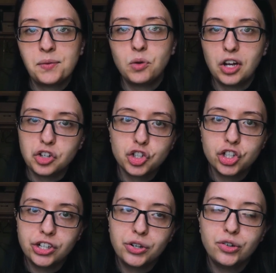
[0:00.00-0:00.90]
not a
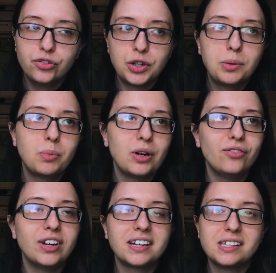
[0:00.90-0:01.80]
shill for
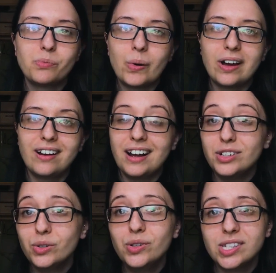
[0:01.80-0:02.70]
Imperfect, but I
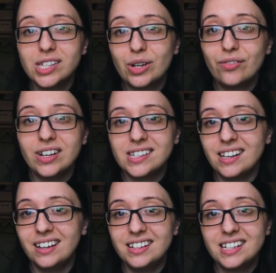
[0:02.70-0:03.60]
do use the service,
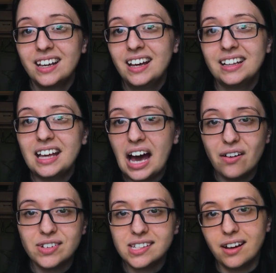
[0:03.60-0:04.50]
and they
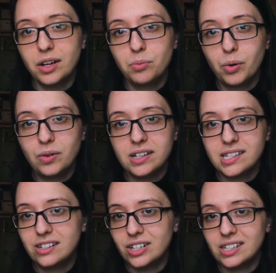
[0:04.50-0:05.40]
have a sign up
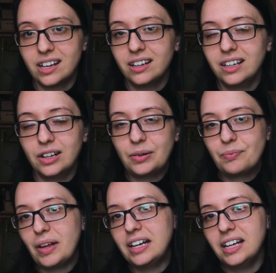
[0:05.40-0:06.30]
bonus just like, you know,
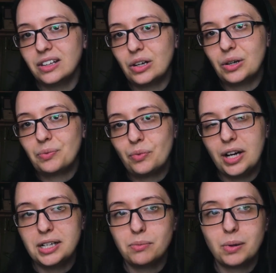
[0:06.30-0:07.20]
any other
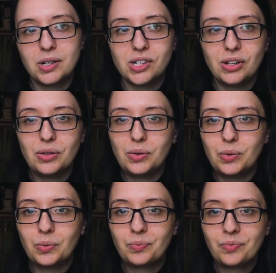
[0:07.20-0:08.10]
random
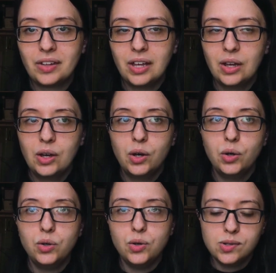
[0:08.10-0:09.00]
person
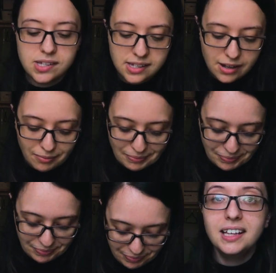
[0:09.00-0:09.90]
who uses it.
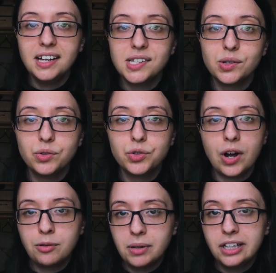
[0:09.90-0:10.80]
Yeah, so
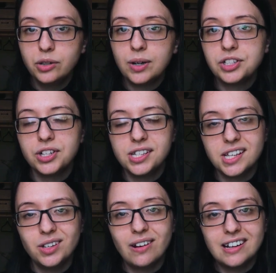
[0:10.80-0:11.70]
drop any questions
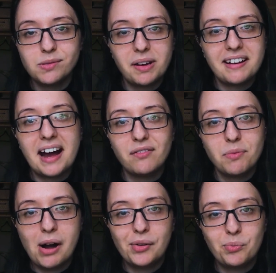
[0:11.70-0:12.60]
that you guys might have
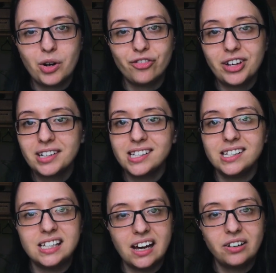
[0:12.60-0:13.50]
about
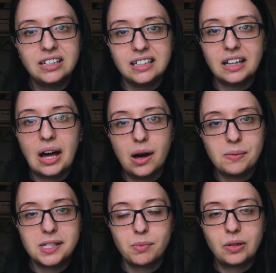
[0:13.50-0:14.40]
Imperfect down in the
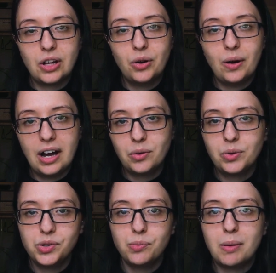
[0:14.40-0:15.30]
comments below. I
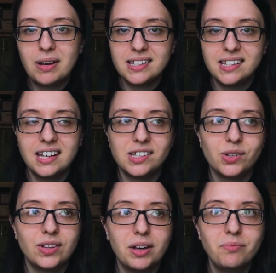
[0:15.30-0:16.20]
will do my best to
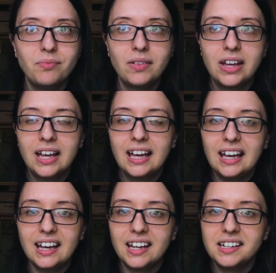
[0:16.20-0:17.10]
answer them,
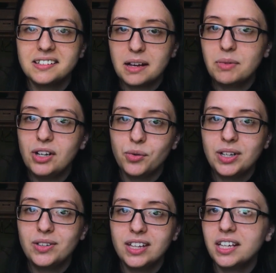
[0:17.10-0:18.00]
and let me know
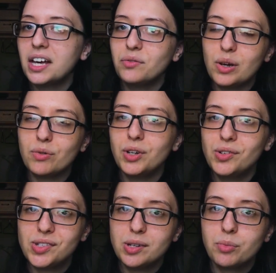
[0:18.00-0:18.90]
what you think. Have you ever
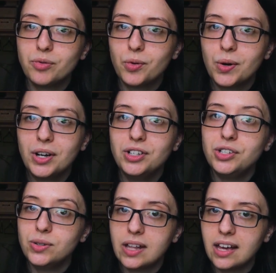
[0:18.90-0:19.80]
used it before? Do
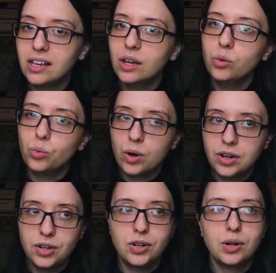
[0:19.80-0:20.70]
you like it?
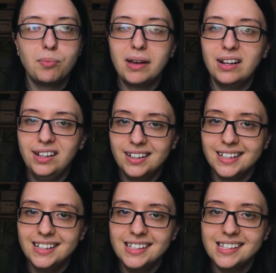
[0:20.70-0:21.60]
What are your
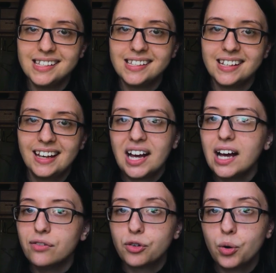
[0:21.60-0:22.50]
opinions?
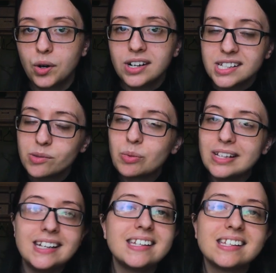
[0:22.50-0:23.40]
Of course,
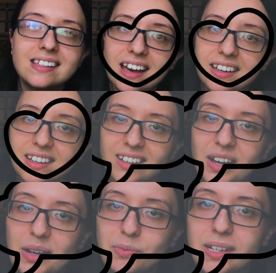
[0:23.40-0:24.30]
please like,
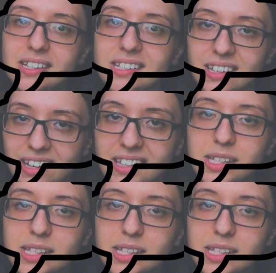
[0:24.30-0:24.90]
comment, and